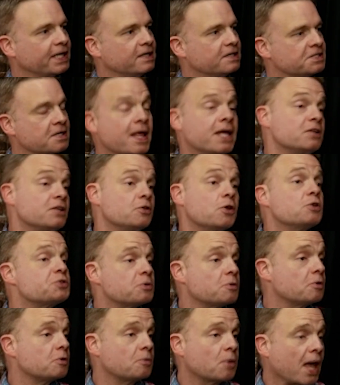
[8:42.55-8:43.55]
And so those
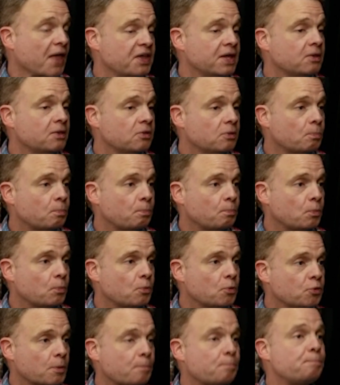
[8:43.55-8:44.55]
are, I think,
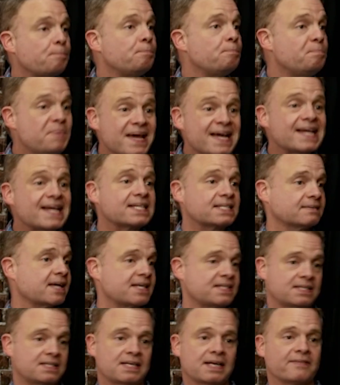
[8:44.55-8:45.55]
the biggest
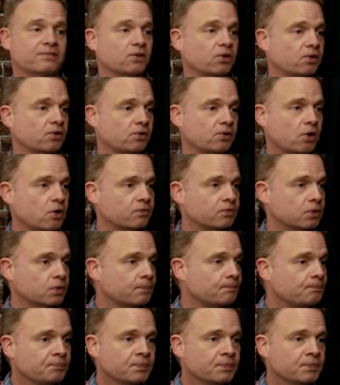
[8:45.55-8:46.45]
lesson I've learned over